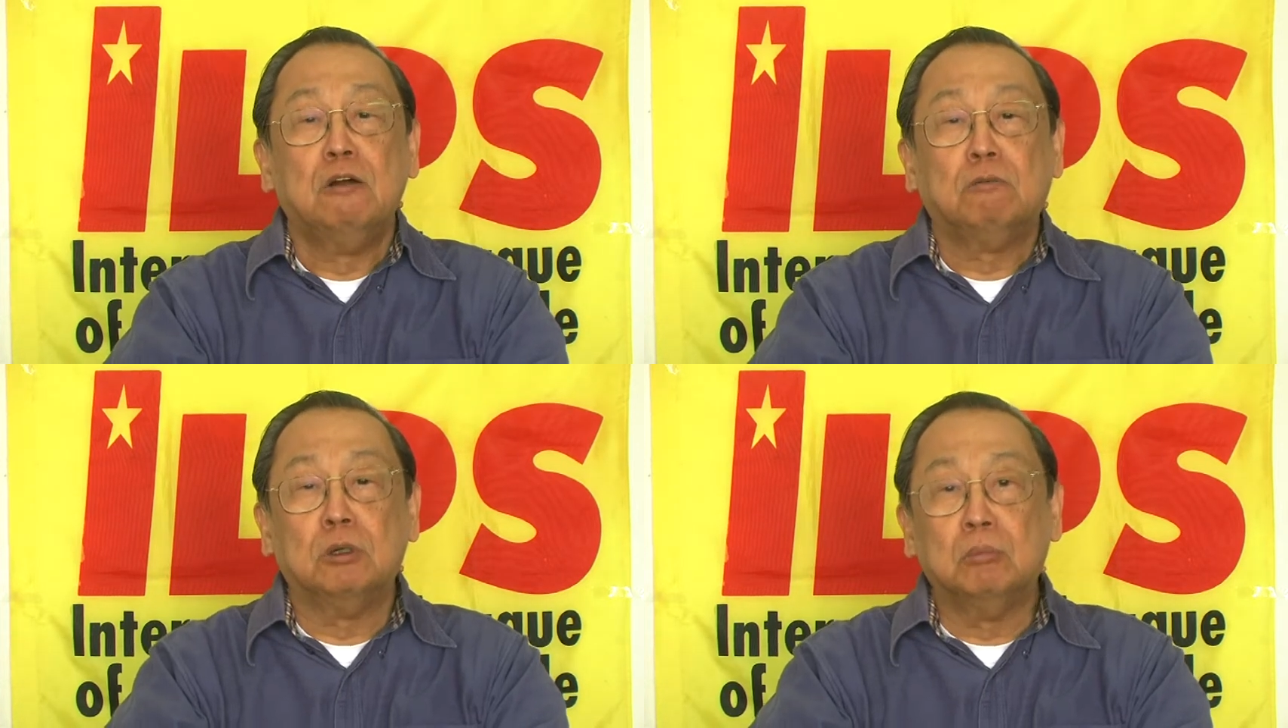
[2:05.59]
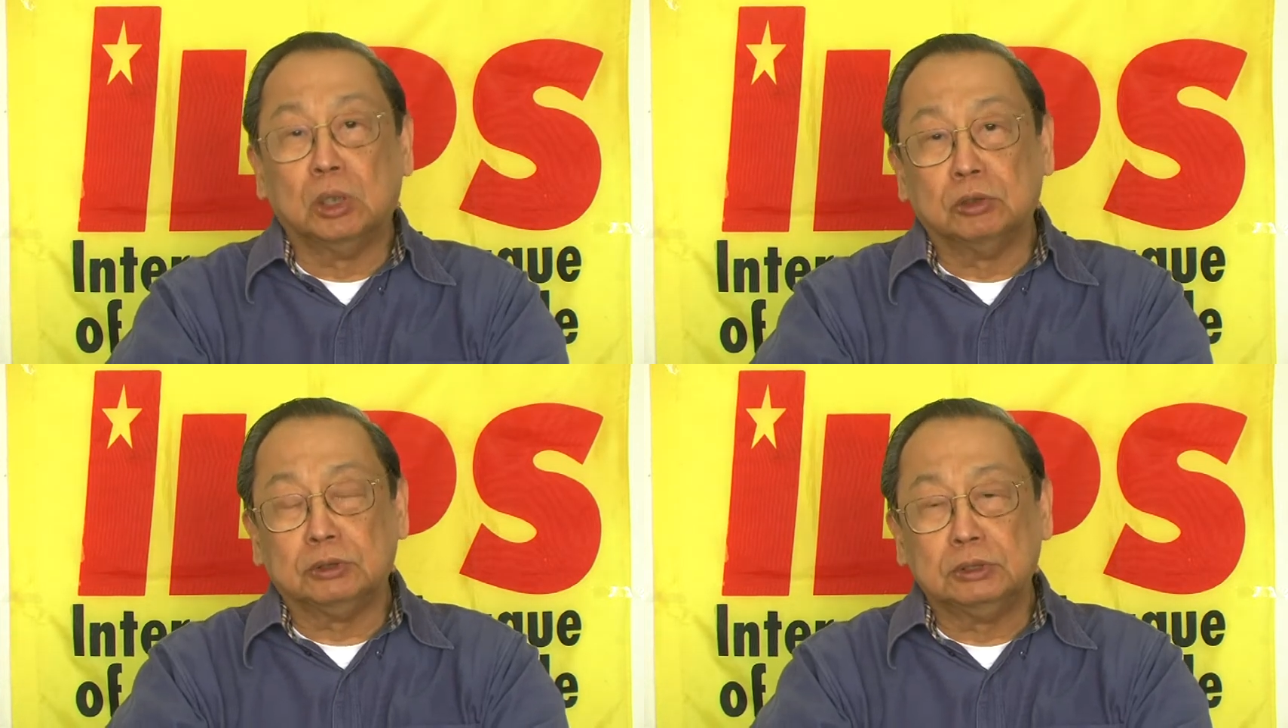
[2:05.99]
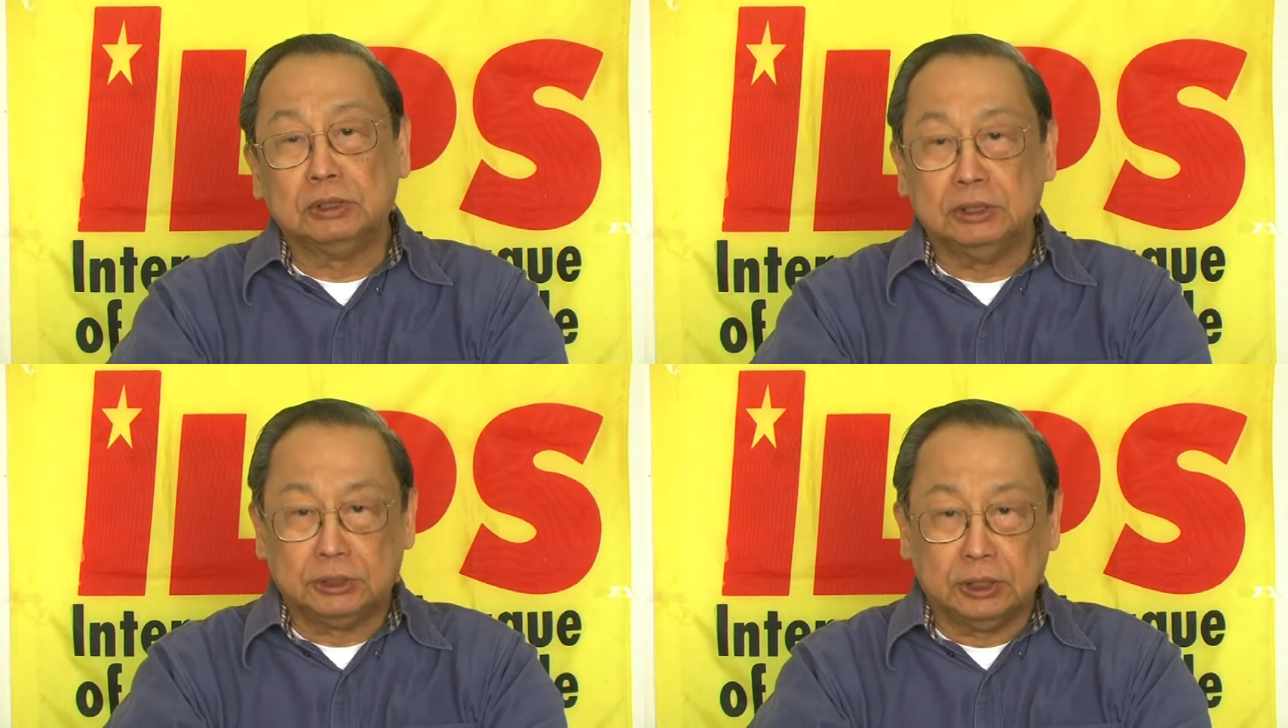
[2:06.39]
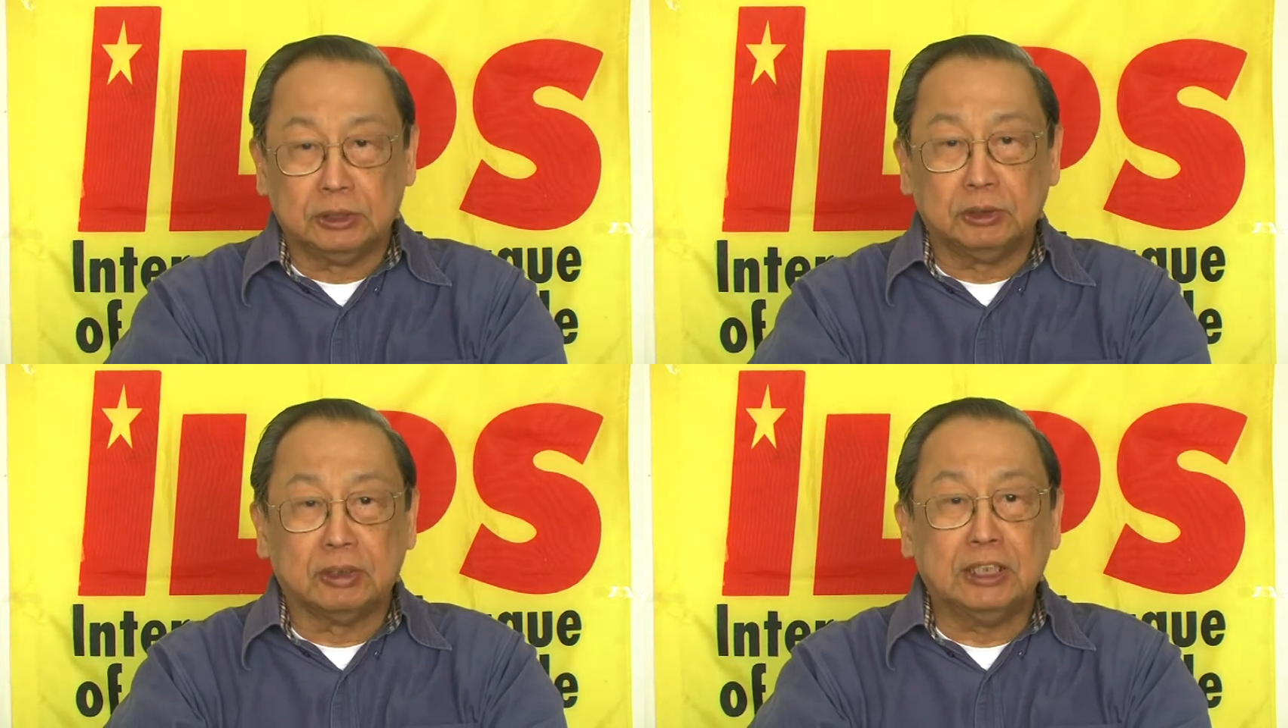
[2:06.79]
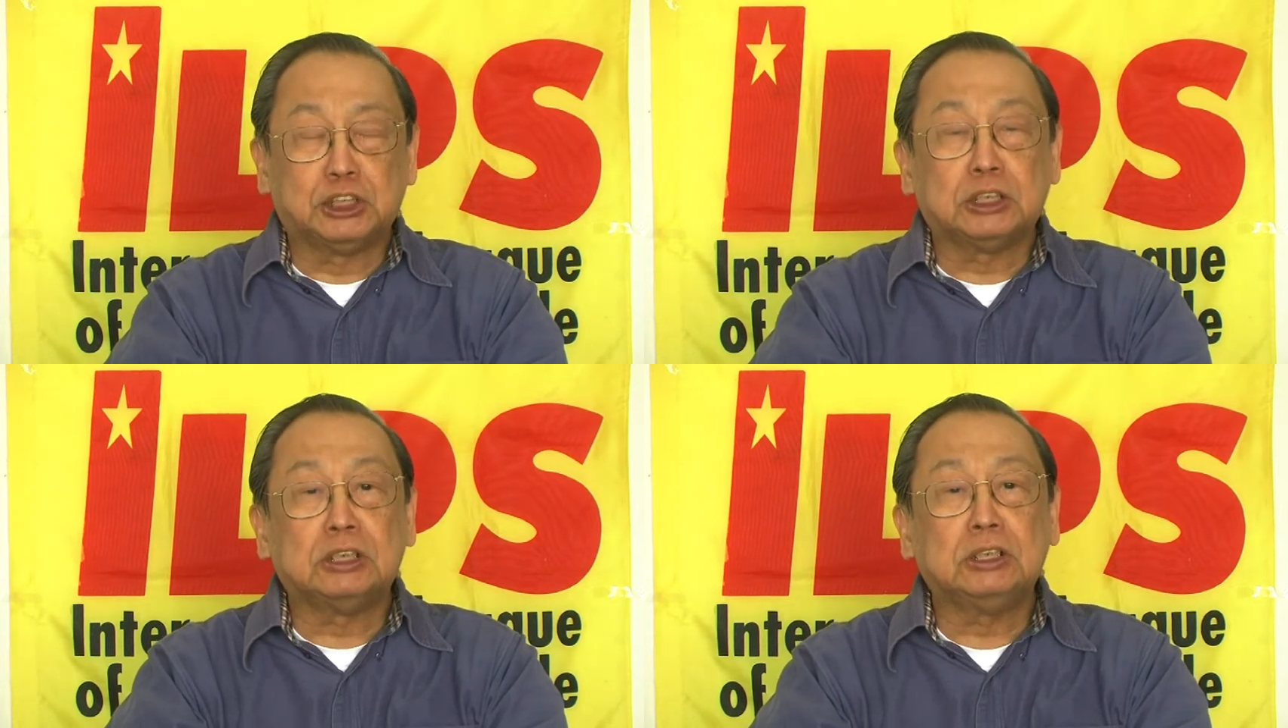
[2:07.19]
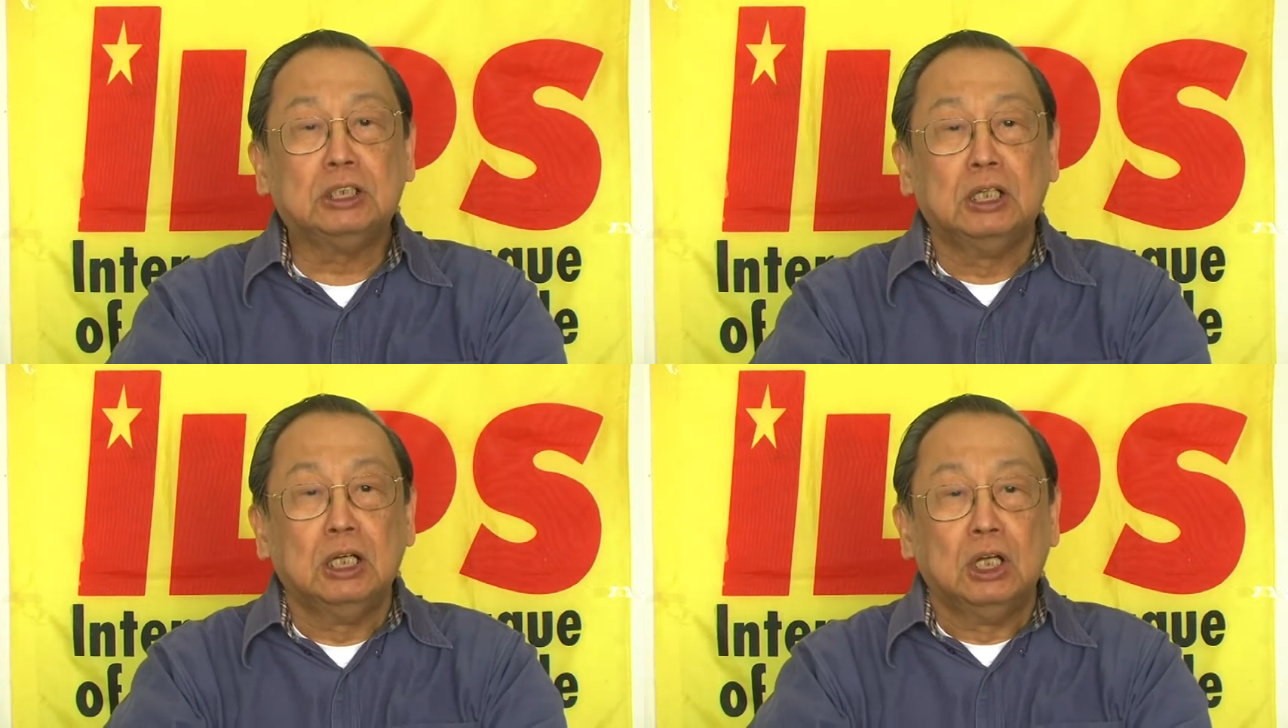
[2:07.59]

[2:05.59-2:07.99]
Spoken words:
from both the deterioration